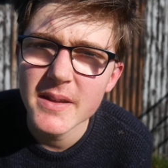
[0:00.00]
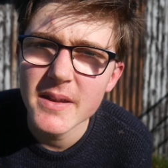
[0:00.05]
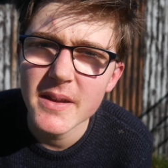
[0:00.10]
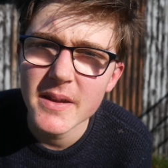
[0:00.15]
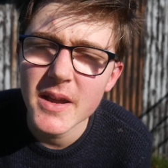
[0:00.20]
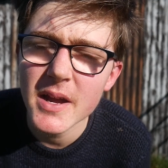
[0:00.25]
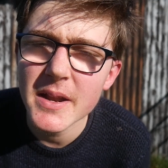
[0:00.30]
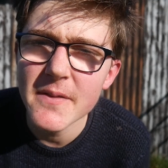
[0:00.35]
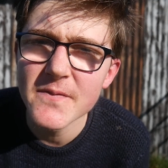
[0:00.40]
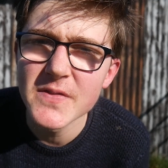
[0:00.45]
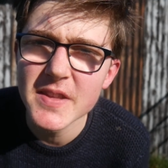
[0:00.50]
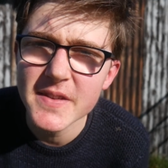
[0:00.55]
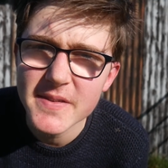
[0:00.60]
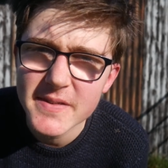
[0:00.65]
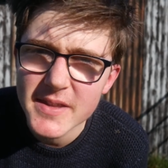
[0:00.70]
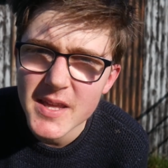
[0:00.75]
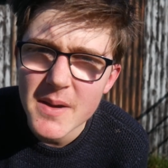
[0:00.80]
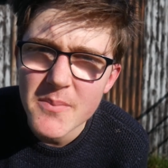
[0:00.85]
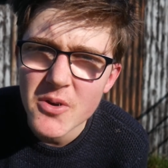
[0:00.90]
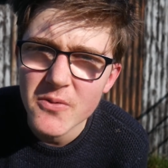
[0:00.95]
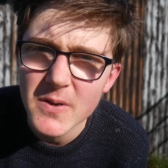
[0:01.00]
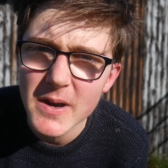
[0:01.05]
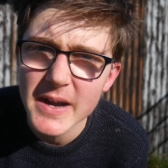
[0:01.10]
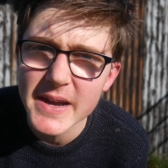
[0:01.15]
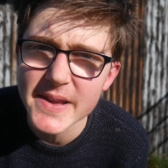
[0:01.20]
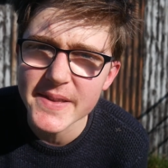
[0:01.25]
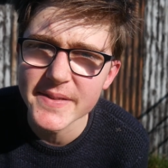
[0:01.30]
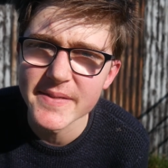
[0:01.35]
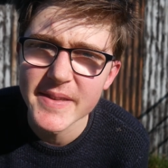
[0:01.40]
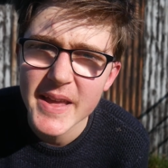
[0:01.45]
kind of to
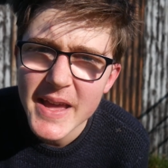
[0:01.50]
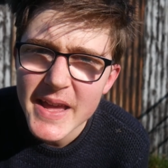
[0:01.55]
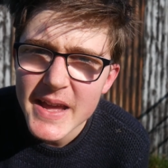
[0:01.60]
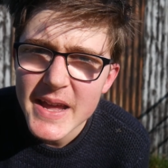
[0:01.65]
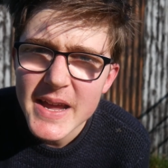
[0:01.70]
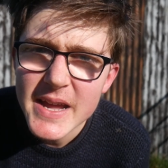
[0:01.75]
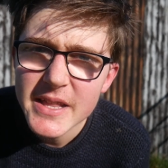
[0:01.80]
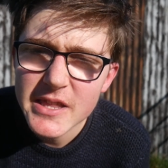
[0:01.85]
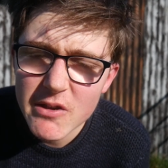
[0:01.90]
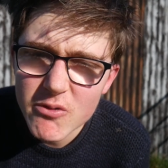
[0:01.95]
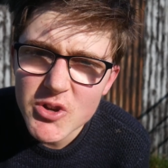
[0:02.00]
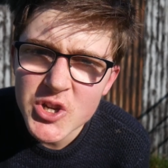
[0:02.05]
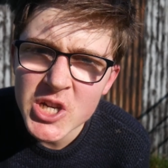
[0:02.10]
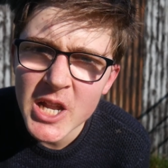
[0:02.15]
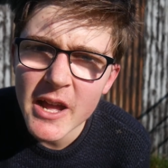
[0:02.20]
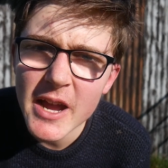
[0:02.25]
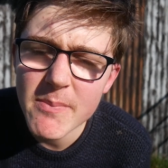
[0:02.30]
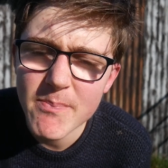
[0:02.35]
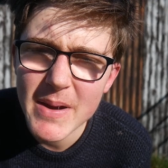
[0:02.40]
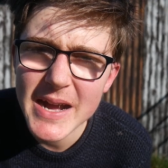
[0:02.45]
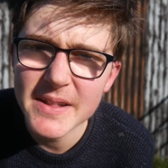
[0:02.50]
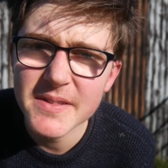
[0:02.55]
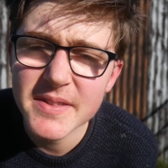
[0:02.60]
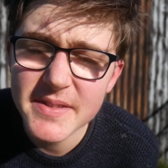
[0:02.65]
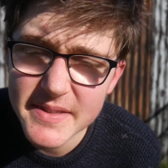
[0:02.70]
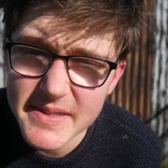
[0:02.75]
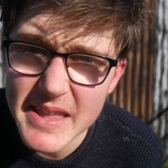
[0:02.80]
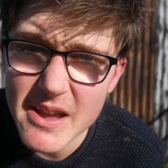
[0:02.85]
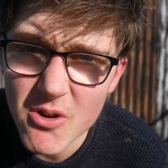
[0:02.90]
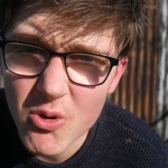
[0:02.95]
summarize, the original iPad
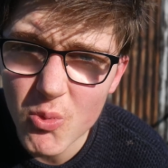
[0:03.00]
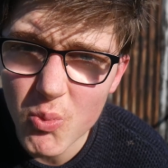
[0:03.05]
still